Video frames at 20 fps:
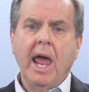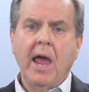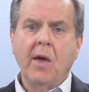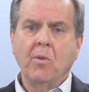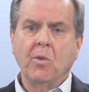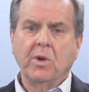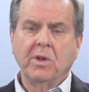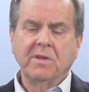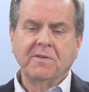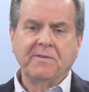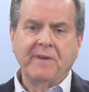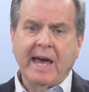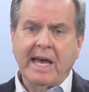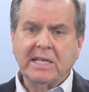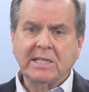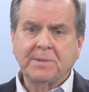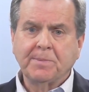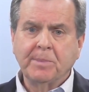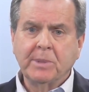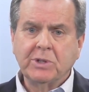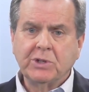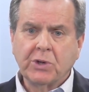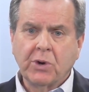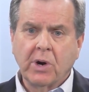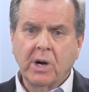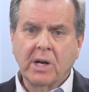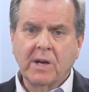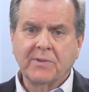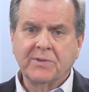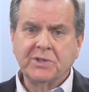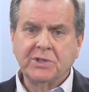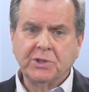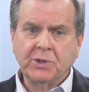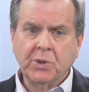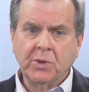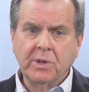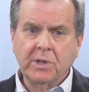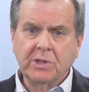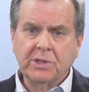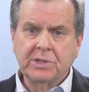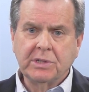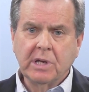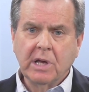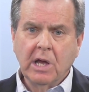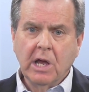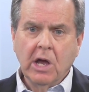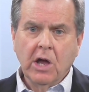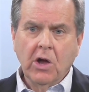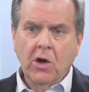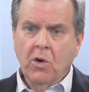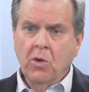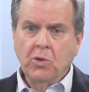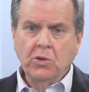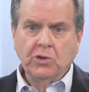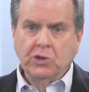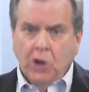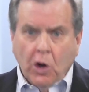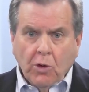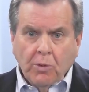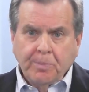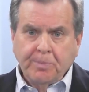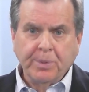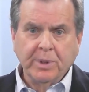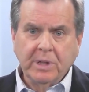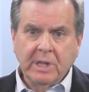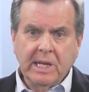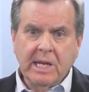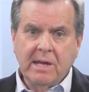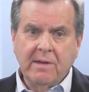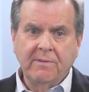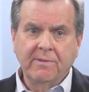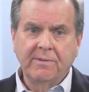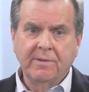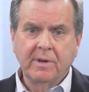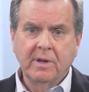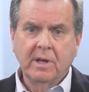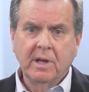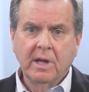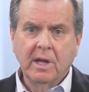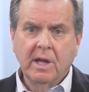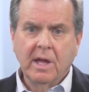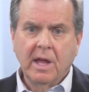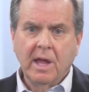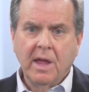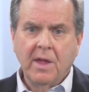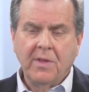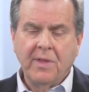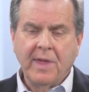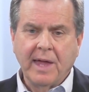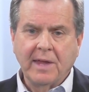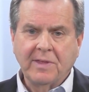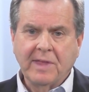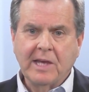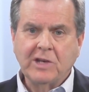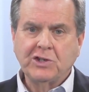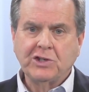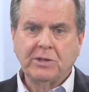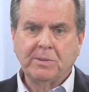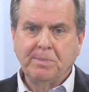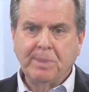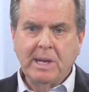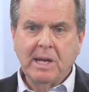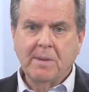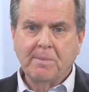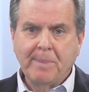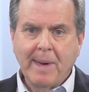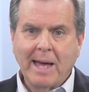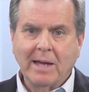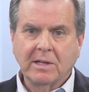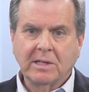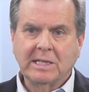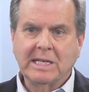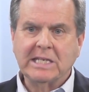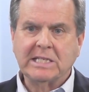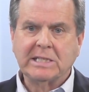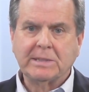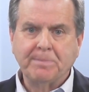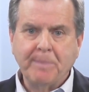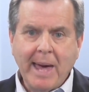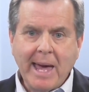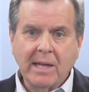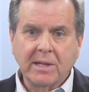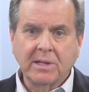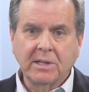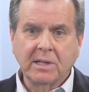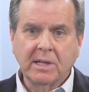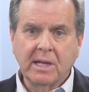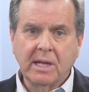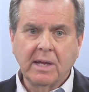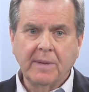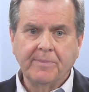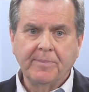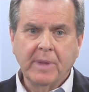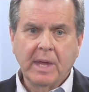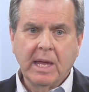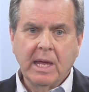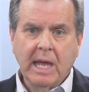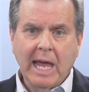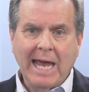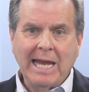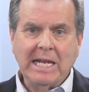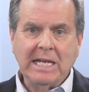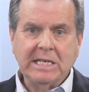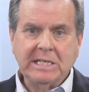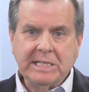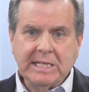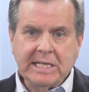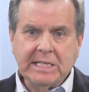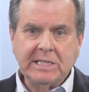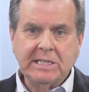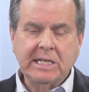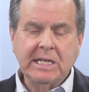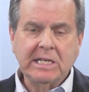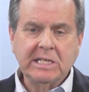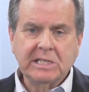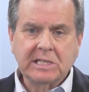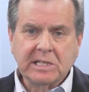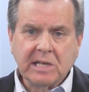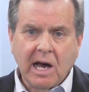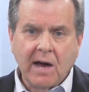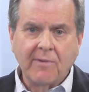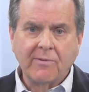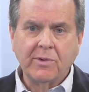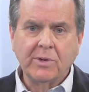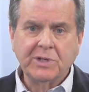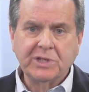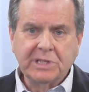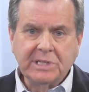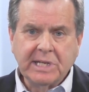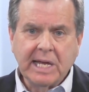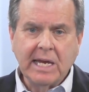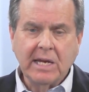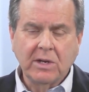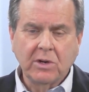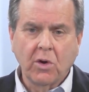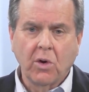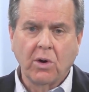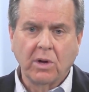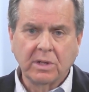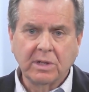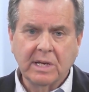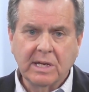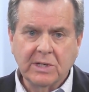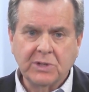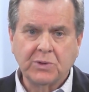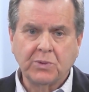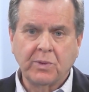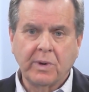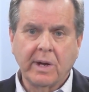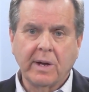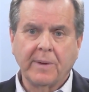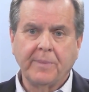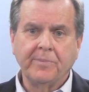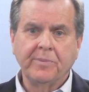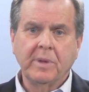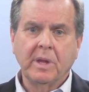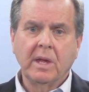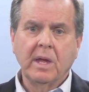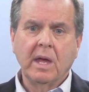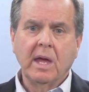And will the vast majority of students who don't believe that they should be about dismantling an existing sovereign state called Israel,